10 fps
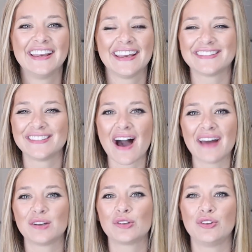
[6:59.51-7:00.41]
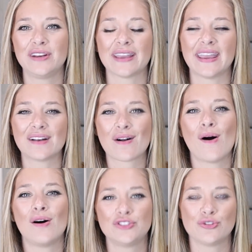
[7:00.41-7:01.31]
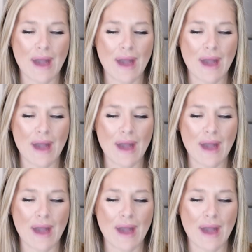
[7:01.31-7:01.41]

is not including a call to